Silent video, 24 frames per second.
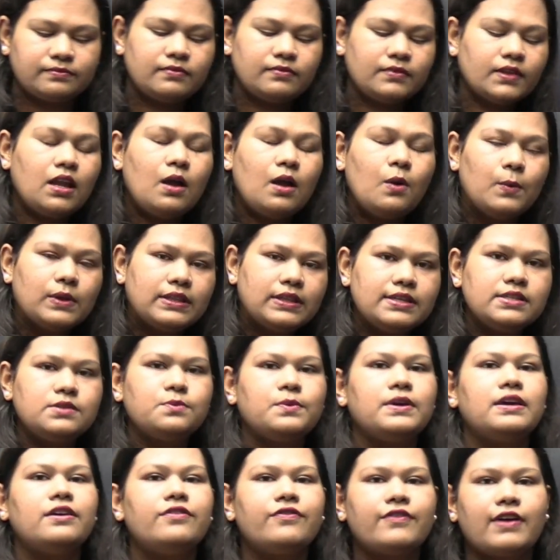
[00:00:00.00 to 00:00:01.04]
With this, we have
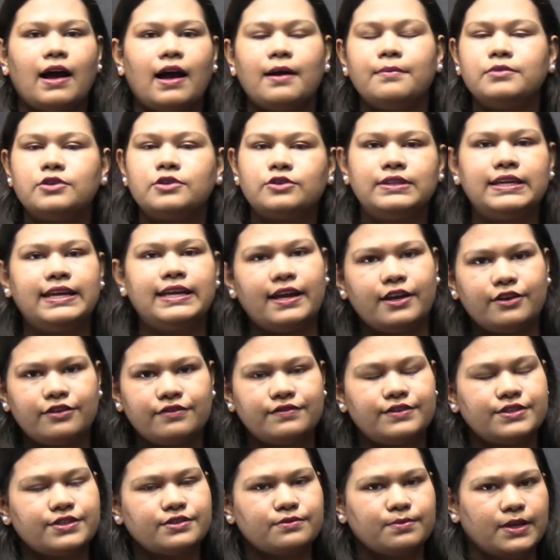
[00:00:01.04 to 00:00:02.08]
come to the end of this
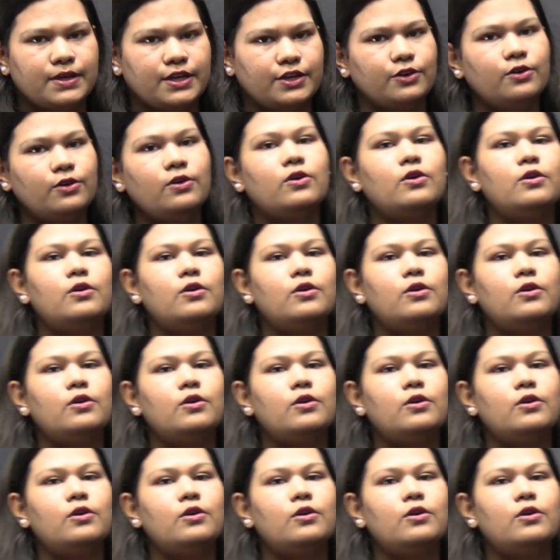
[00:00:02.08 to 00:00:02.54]
video. Hope you